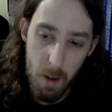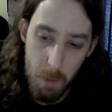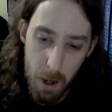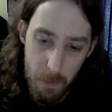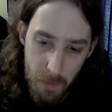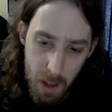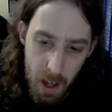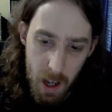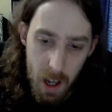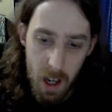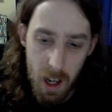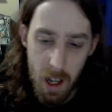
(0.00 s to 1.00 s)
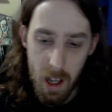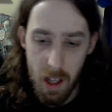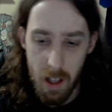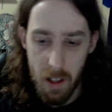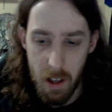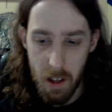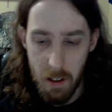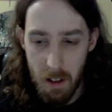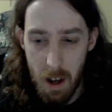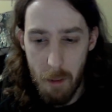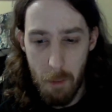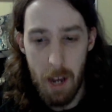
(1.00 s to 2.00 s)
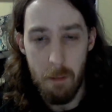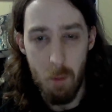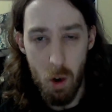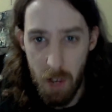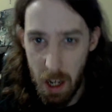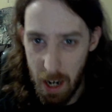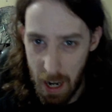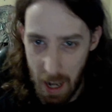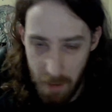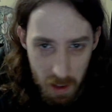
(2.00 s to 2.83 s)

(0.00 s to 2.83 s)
but it's not a bad movie, and I haven't